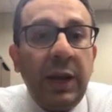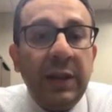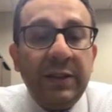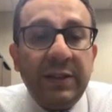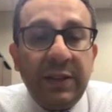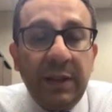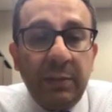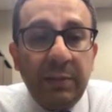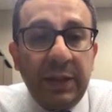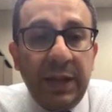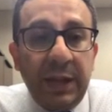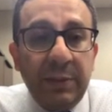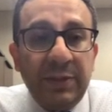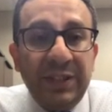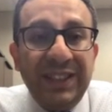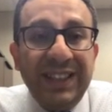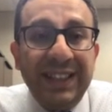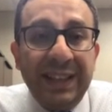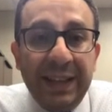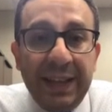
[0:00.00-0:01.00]
and
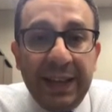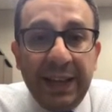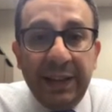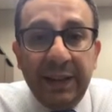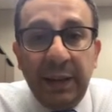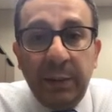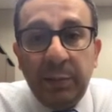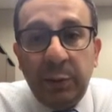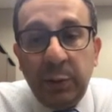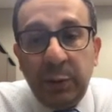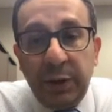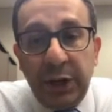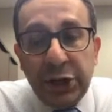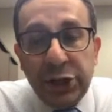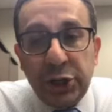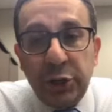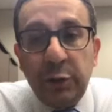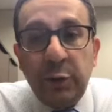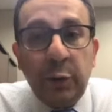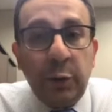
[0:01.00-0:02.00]
sometimes delay the
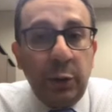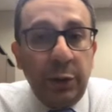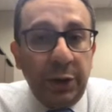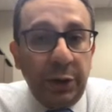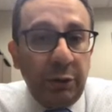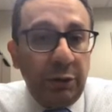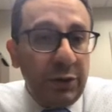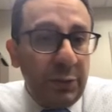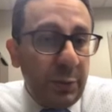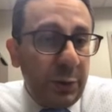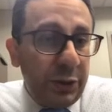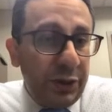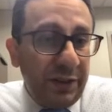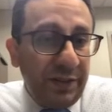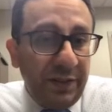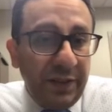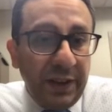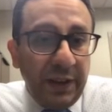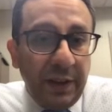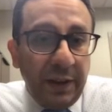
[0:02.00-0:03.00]
progression of chronic
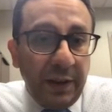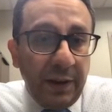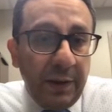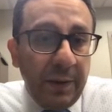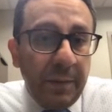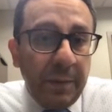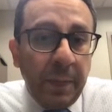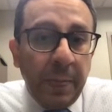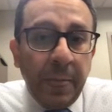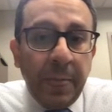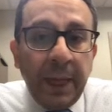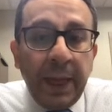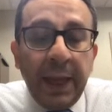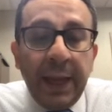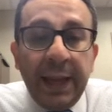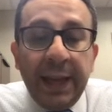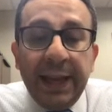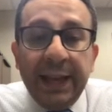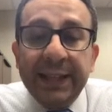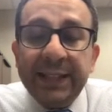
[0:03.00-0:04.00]
respiratory failure.
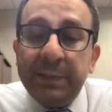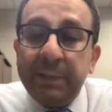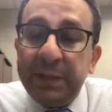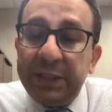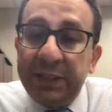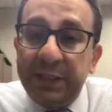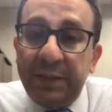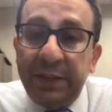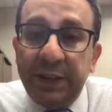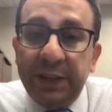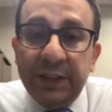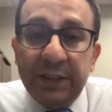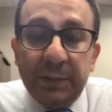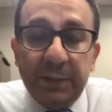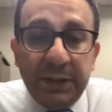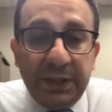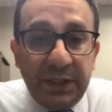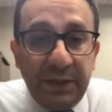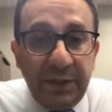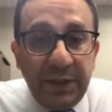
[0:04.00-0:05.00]

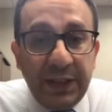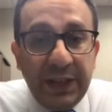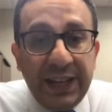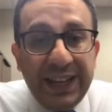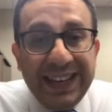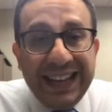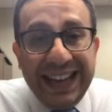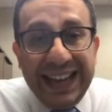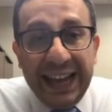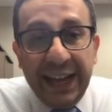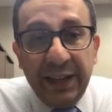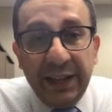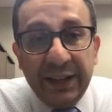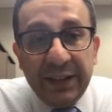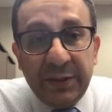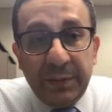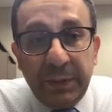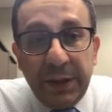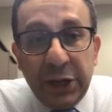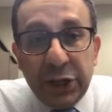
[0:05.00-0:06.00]
Specifically in
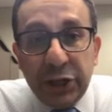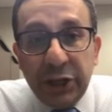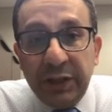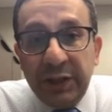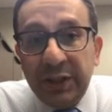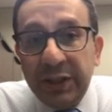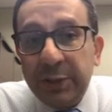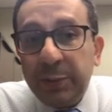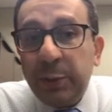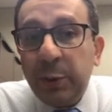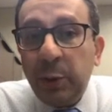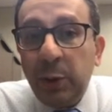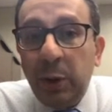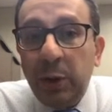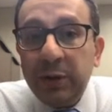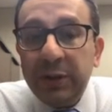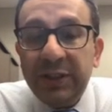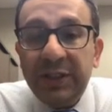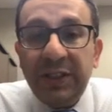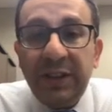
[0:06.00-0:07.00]
ALS patients, there is
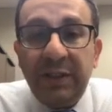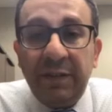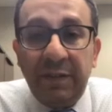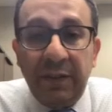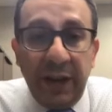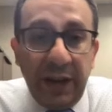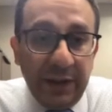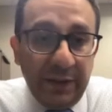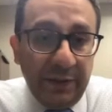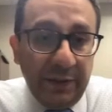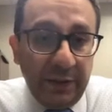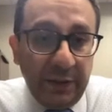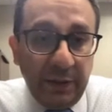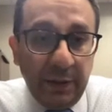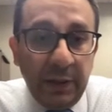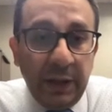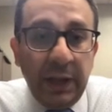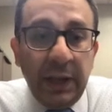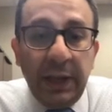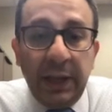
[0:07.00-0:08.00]
prolonged
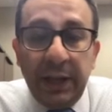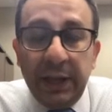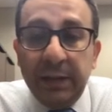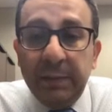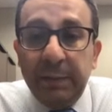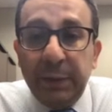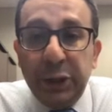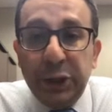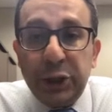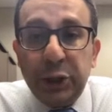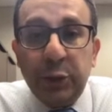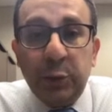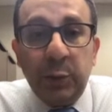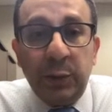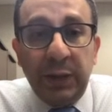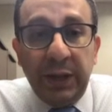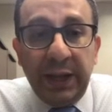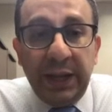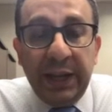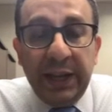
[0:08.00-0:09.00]
survival in patients
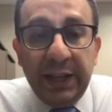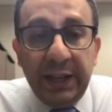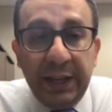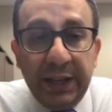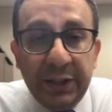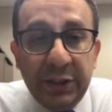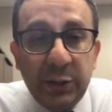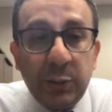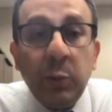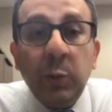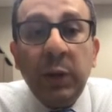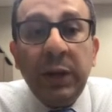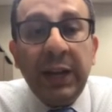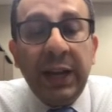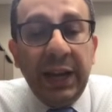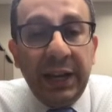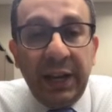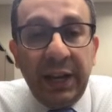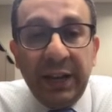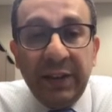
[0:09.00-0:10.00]
with ALS when
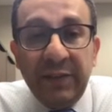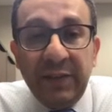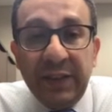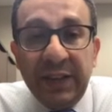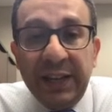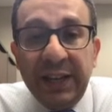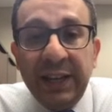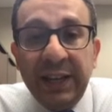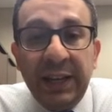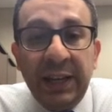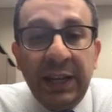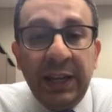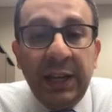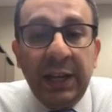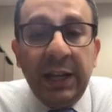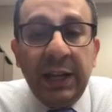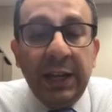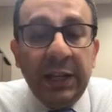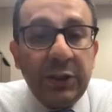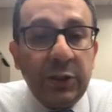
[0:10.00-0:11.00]
NIV
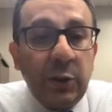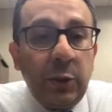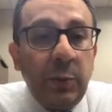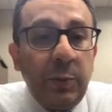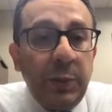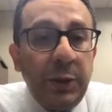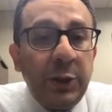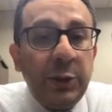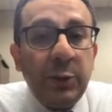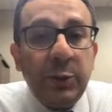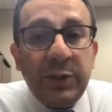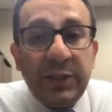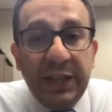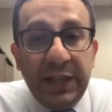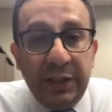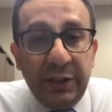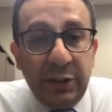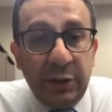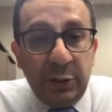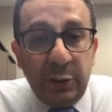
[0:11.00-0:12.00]
is compared to
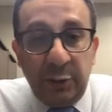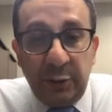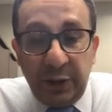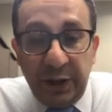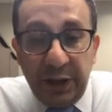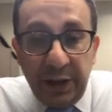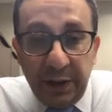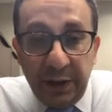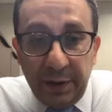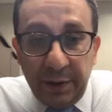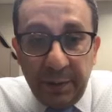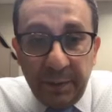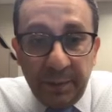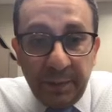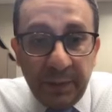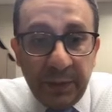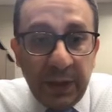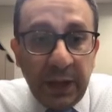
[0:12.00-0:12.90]
standard of care.